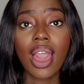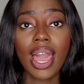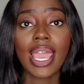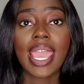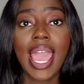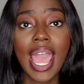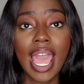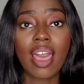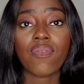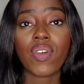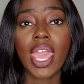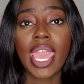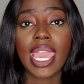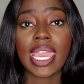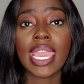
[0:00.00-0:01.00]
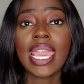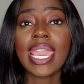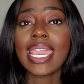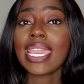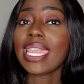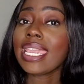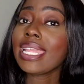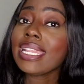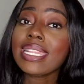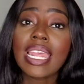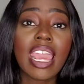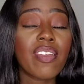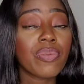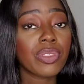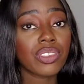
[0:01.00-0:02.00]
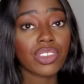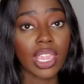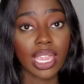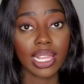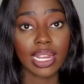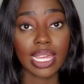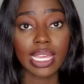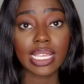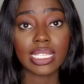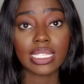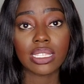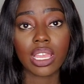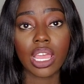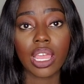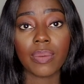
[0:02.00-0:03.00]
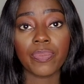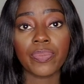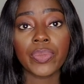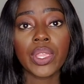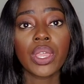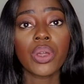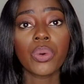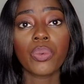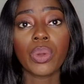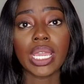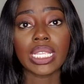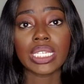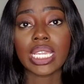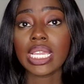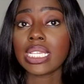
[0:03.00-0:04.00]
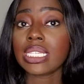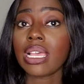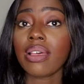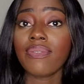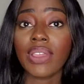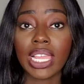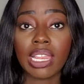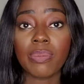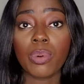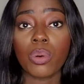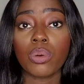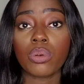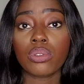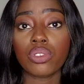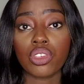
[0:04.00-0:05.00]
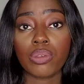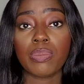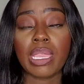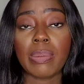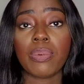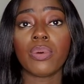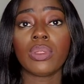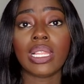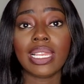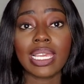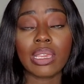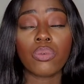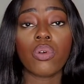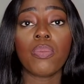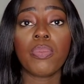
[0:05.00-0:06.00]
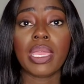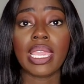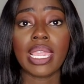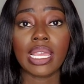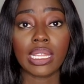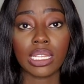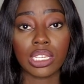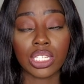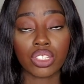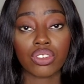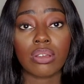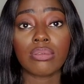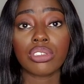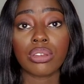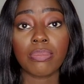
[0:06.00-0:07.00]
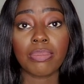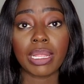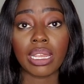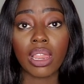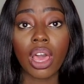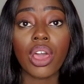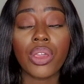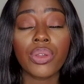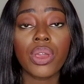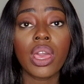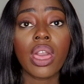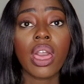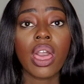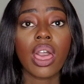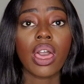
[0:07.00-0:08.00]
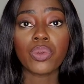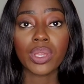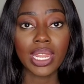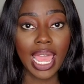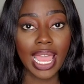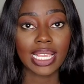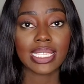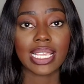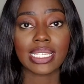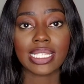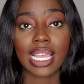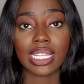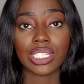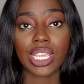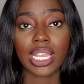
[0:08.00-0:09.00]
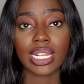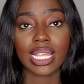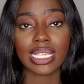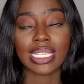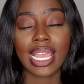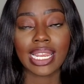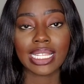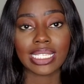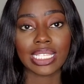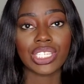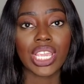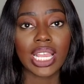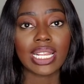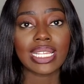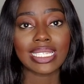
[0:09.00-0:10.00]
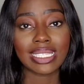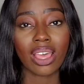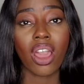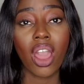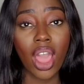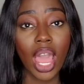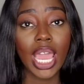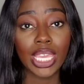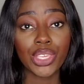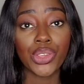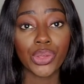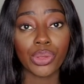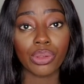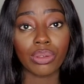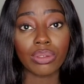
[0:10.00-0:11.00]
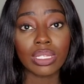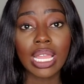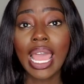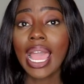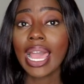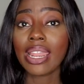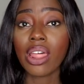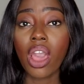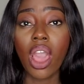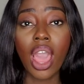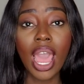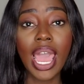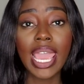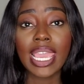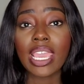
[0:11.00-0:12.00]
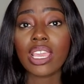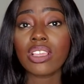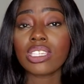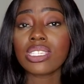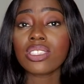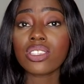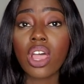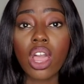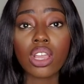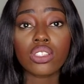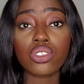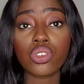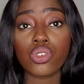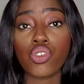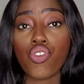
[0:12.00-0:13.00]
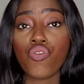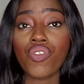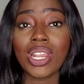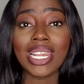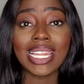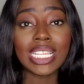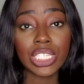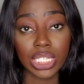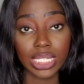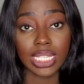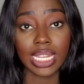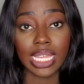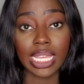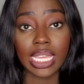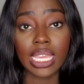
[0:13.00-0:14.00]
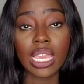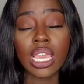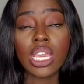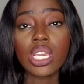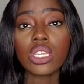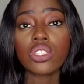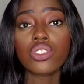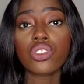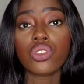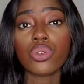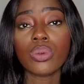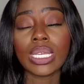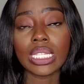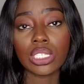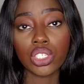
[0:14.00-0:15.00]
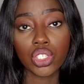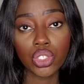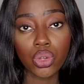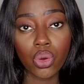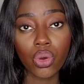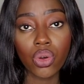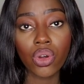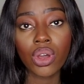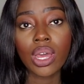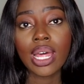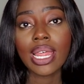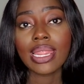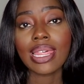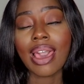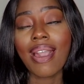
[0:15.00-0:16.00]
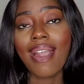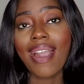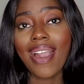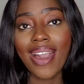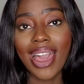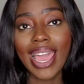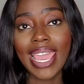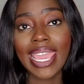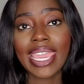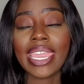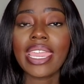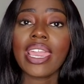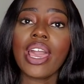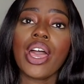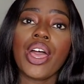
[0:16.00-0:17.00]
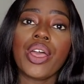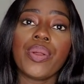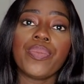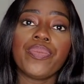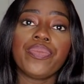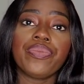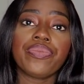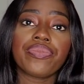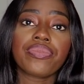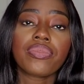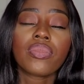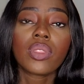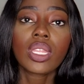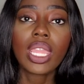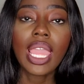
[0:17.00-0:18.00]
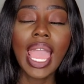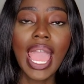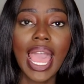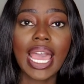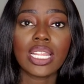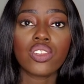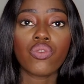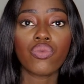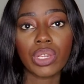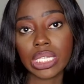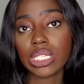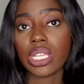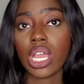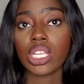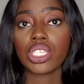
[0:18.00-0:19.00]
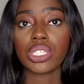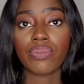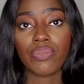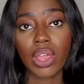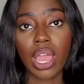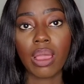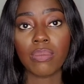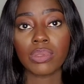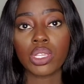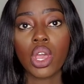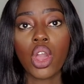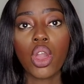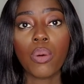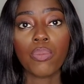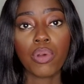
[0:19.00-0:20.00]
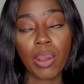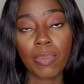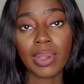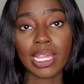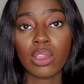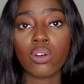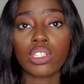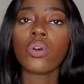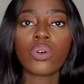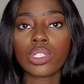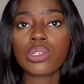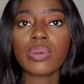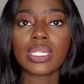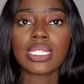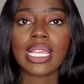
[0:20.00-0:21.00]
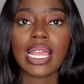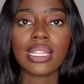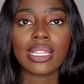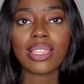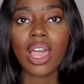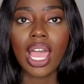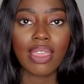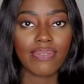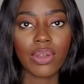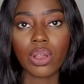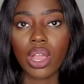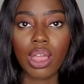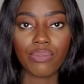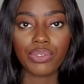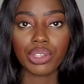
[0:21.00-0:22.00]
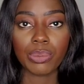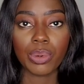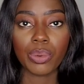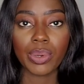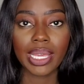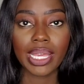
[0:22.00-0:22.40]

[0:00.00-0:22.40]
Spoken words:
I have a in-depth checklist which is available to people. The link will be in the description below. You can access that checklist, and it's a checklist that I use and I stuck to religiously to ensure that I had researched the firms properly or to a standard that I felt comfortable